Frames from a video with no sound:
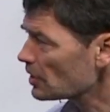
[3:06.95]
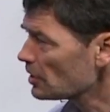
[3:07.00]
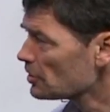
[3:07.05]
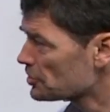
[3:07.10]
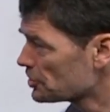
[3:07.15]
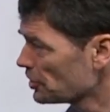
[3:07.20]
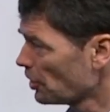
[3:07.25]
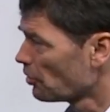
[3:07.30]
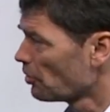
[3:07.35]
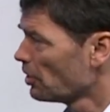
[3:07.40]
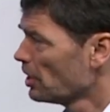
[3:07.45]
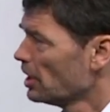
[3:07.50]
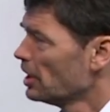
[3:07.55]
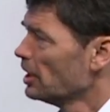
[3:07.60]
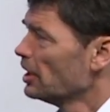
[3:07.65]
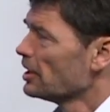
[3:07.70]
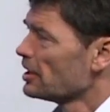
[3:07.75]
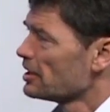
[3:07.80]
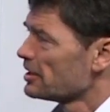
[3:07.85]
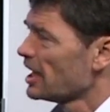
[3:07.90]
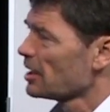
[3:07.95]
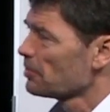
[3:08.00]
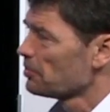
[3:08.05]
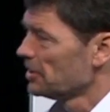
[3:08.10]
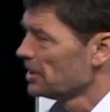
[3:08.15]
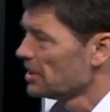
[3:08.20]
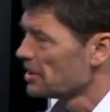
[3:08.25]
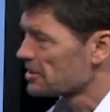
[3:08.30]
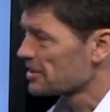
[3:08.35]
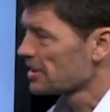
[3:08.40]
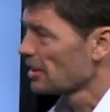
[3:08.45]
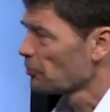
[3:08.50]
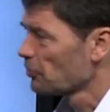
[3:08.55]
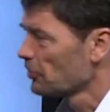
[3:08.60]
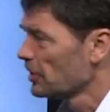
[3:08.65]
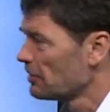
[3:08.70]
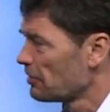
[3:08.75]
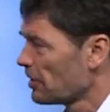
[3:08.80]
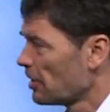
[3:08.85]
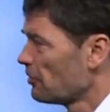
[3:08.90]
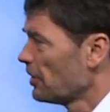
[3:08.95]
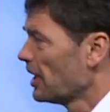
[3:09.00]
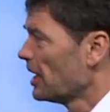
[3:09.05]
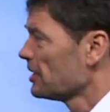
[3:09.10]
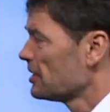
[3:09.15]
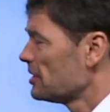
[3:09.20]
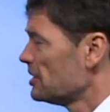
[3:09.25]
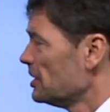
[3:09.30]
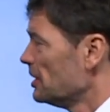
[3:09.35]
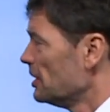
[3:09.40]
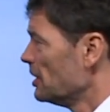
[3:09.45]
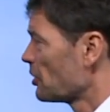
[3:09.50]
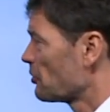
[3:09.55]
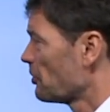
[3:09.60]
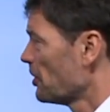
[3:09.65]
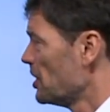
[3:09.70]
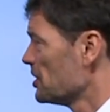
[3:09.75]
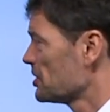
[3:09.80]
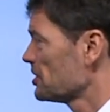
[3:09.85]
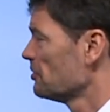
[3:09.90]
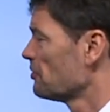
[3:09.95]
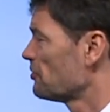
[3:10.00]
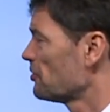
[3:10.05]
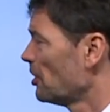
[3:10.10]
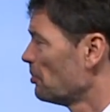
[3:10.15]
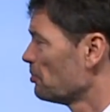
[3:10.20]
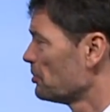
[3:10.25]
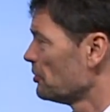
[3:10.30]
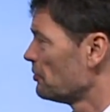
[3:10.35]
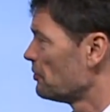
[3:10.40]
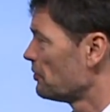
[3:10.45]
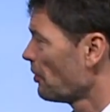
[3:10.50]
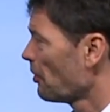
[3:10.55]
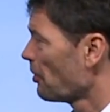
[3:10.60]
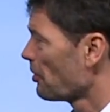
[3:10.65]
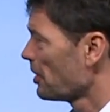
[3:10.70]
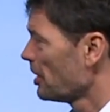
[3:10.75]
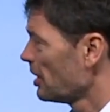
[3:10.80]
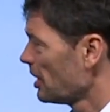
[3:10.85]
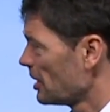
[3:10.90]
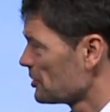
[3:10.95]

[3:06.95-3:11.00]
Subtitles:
So that means that if I write the equation from before,